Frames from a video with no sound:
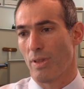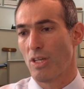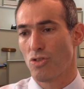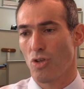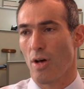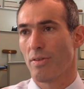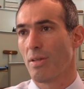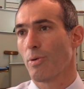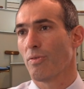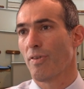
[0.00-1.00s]
When they saw the
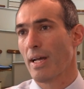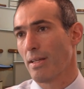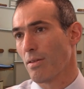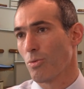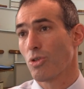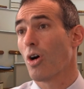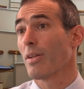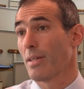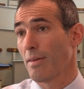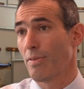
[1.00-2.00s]
typical finding, they would
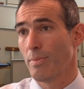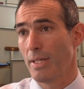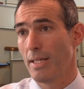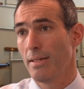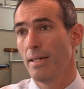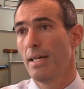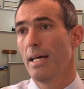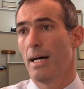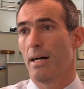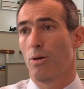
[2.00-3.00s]
call it FMD.
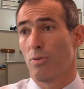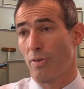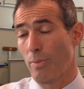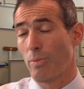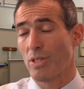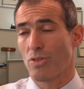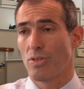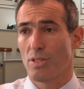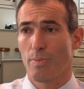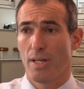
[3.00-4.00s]
Or fibromuscular
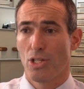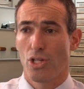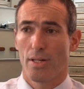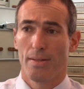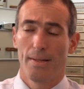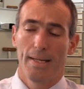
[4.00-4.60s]
dysplasia.